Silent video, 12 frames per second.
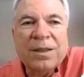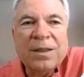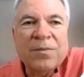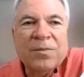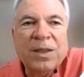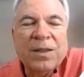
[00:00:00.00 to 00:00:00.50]
It
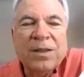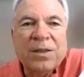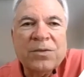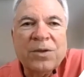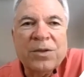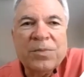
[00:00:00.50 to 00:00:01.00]
comes out the
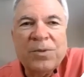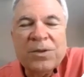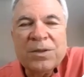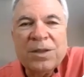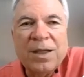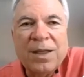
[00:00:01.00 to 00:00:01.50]
exhaust
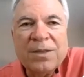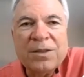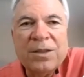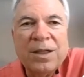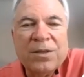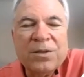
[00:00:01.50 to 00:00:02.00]
ports of the
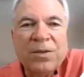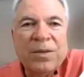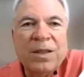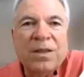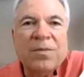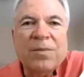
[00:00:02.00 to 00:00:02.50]
oxygenator, so we
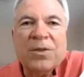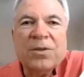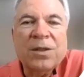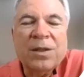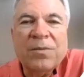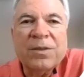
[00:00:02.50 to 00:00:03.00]
need to make
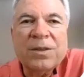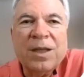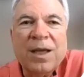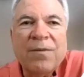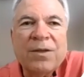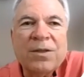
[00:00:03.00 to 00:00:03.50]
sure that we
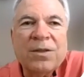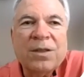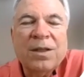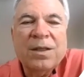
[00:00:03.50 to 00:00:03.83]
scavenge